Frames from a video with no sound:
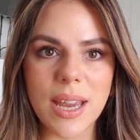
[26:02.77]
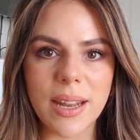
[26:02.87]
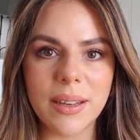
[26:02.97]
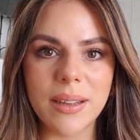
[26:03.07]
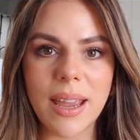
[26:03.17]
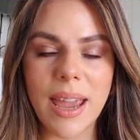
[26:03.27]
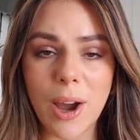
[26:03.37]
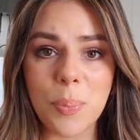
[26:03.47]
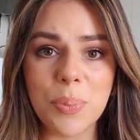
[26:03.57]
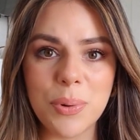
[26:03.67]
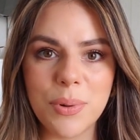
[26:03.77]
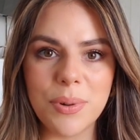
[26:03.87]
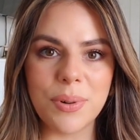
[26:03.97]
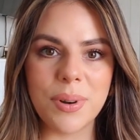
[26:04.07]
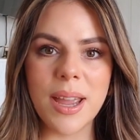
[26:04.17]
and help you
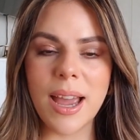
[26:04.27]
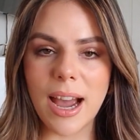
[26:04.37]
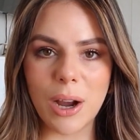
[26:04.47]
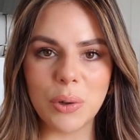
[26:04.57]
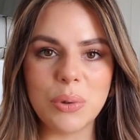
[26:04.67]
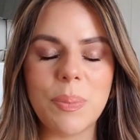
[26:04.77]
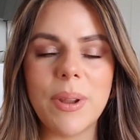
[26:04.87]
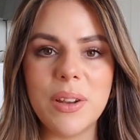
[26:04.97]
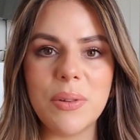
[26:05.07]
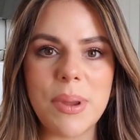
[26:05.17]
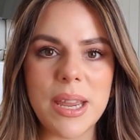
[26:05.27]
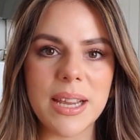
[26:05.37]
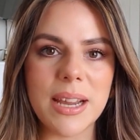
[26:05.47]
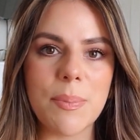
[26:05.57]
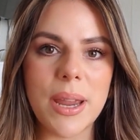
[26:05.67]
learn how to apply the
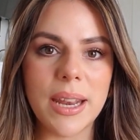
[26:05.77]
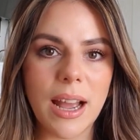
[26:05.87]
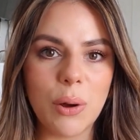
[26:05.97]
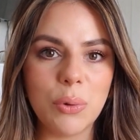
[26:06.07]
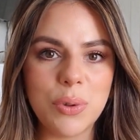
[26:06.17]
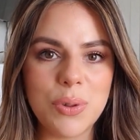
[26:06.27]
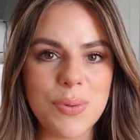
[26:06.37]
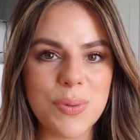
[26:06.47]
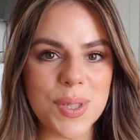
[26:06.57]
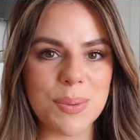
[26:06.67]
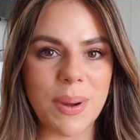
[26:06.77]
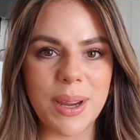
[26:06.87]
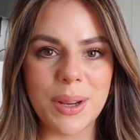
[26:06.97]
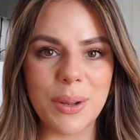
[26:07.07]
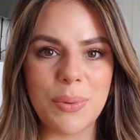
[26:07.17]
makeup and how to use my
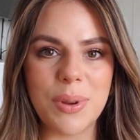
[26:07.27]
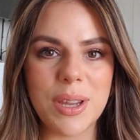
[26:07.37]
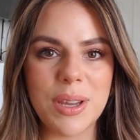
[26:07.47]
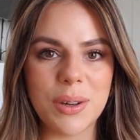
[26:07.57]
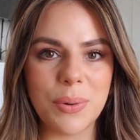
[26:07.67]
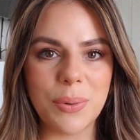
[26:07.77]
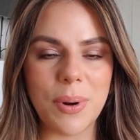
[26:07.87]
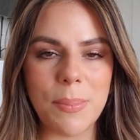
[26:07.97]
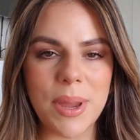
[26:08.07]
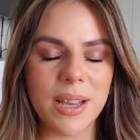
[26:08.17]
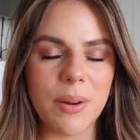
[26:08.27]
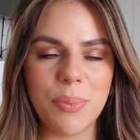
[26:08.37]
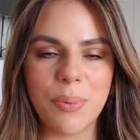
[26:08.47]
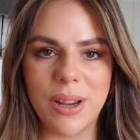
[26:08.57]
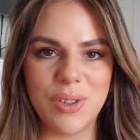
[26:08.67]
Glownique Aura makeup
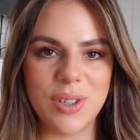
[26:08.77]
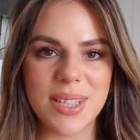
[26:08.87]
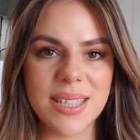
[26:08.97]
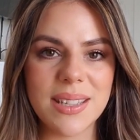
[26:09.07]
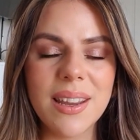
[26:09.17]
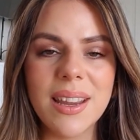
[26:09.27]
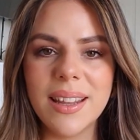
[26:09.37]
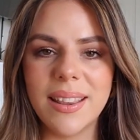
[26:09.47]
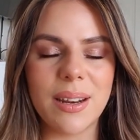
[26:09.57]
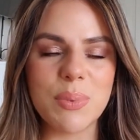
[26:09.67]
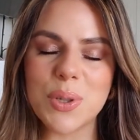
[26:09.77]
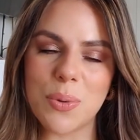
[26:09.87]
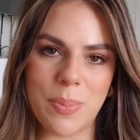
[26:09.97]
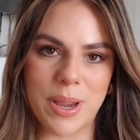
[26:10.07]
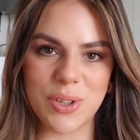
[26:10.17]
brushes that I'm so
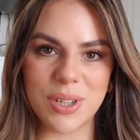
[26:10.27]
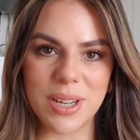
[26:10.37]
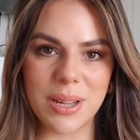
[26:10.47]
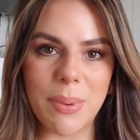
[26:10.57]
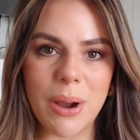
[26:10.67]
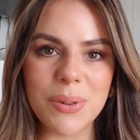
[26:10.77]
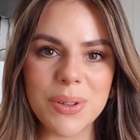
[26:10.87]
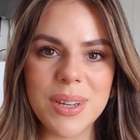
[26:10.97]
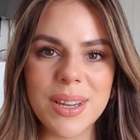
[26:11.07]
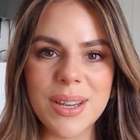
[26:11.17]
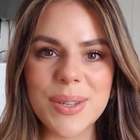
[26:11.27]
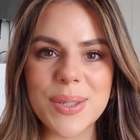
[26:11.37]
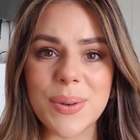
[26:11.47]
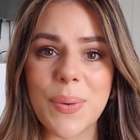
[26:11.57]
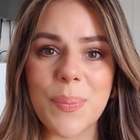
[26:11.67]
passionate about.
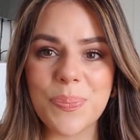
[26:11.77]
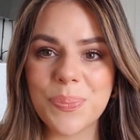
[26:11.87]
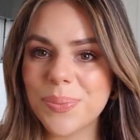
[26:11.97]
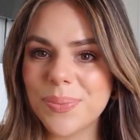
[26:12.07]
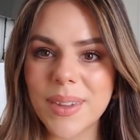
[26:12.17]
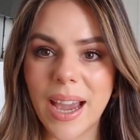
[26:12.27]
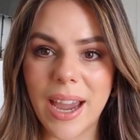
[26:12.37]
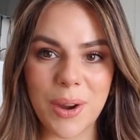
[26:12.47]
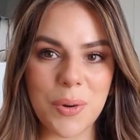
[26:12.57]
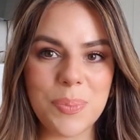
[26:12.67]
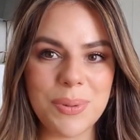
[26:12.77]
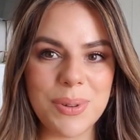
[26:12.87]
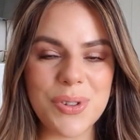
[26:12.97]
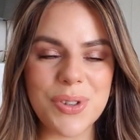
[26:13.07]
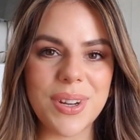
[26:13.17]
So I hope you
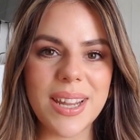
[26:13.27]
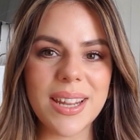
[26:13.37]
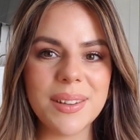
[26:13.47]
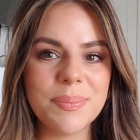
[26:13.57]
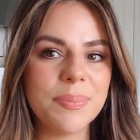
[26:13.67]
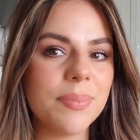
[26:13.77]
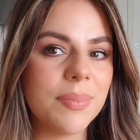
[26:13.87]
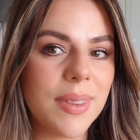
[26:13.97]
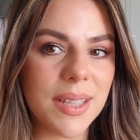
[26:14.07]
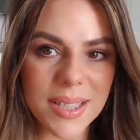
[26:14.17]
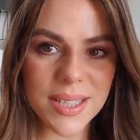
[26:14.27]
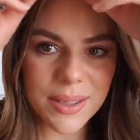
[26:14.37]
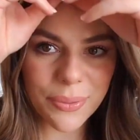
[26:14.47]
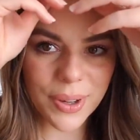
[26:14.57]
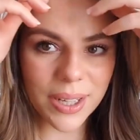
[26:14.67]
enjoyed it. This is the
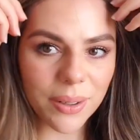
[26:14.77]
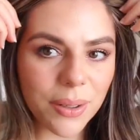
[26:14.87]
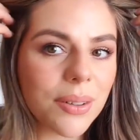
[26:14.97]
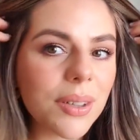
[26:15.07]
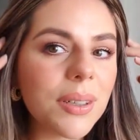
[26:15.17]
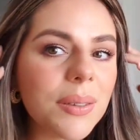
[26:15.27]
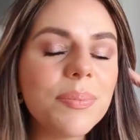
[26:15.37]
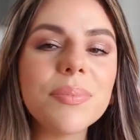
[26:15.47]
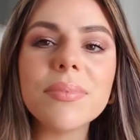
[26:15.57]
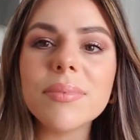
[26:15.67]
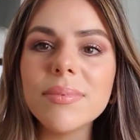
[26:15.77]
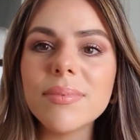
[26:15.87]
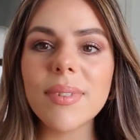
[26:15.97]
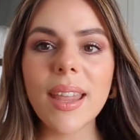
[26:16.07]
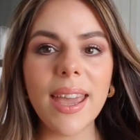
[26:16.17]
final look,
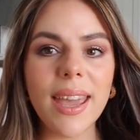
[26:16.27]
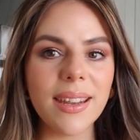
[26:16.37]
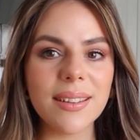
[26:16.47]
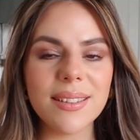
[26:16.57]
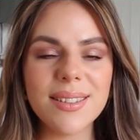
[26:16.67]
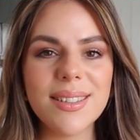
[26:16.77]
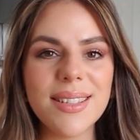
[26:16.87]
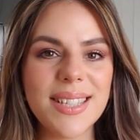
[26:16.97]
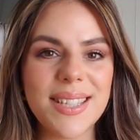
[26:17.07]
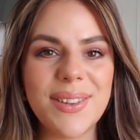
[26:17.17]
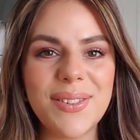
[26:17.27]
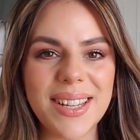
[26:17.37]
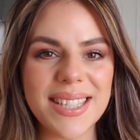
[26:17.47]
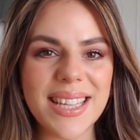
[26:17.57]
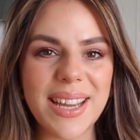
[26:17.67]
and see you
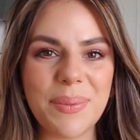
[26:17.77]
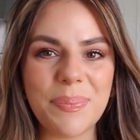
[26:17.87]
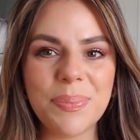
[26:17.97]
next time.